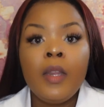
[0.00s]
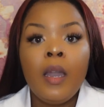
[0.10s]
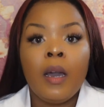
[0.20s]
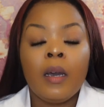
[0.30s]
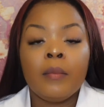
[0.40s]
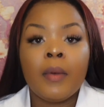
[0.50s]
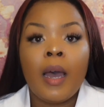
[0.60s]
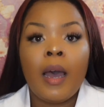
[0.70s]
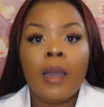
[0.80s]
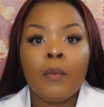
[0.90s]

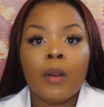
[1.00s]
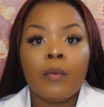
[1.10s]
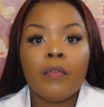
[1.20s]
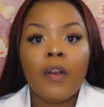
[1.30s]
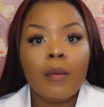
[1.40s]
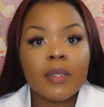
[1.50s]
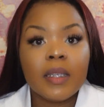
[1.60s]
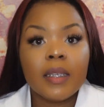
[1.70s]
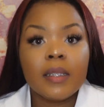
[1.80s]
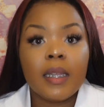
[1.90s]
I work with
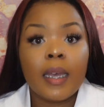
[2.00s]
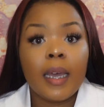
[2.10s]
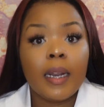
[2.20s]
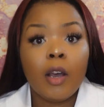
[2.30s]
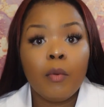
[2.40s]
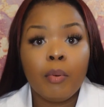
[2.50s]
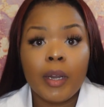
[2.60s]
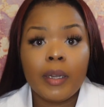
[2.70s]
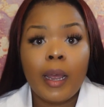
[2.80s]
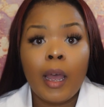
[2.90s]
pharmacists. They kind of help
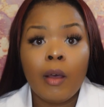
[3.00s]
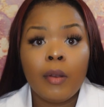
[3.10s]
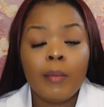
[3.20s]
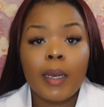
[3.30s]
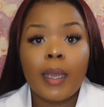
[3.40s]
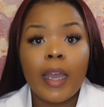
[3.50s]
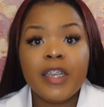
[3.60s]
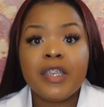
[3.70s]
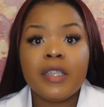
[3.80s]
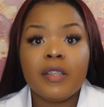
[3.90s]
break down the
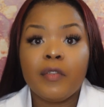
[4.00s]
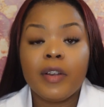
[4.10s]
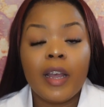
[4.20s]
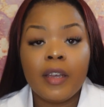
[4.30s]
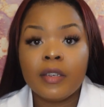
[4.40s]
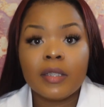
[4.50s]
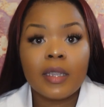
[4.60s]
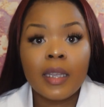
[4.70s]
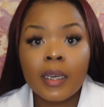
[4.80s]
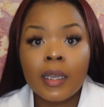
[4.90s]
medications if you're not
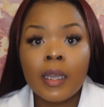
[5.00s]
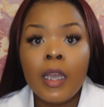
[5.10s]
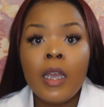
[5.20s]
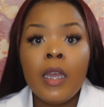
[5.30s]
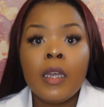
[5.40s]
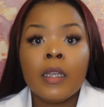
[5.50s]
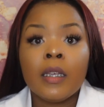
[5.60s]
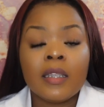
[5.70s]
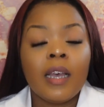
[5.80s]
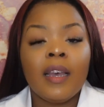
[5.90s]
understanding.
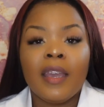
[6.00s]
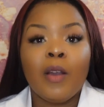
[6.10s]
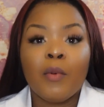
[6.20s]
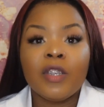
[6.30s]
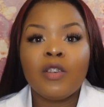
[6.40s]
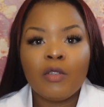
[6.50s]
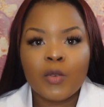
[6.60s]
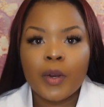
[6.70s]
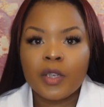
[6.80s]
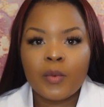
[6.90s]
Because again, we're
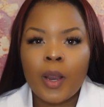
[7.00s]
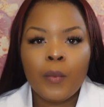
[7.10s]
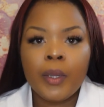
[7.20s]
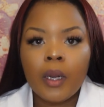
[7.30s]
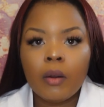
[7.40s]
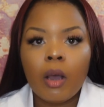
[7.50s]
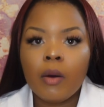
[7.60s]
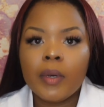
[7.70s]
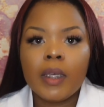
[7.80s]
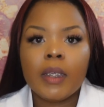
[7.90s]
social workers, right? We don't
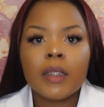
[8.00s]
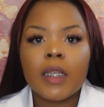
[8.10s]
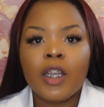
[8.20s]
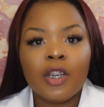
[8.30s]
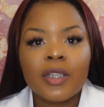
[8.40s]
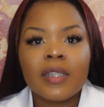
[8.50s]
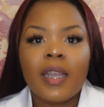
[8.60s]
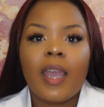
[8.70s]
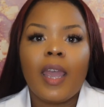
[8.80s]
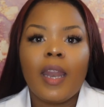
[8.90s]
always
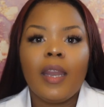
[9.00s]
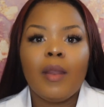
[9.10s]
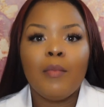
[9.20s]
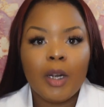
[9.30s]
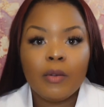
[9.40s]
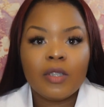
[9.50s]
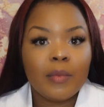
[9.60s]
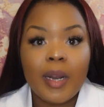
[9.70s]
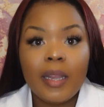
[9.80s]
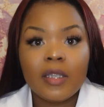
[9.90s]
understand medical
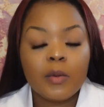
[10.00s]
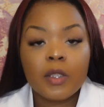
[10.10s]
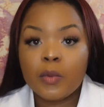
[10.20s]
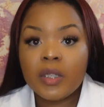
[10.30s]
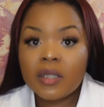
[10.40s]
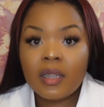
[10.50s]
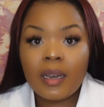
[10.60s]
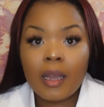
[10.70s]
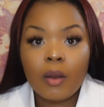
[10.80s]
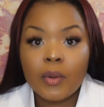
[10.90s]
terminology because we just did
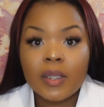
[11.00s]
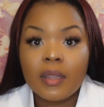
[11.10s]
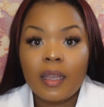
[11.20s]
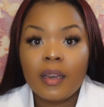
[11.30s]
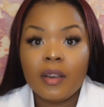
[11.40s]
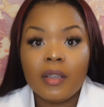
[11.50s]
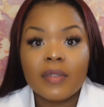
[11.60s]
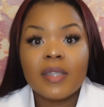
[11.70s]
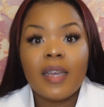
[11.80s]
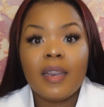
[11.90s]
not go into that area of
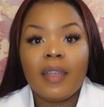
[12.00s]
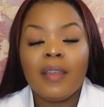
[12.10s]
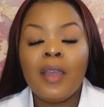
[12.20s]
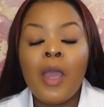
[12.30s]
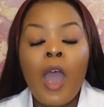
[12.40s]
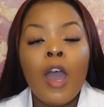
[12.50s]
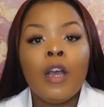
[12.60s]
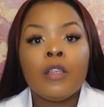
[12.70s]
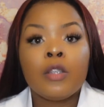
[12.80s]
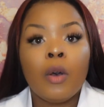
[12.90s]
study.
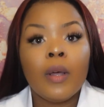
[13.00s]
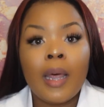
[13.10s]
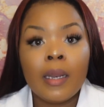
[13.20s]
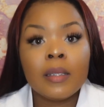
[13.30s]
So a lot of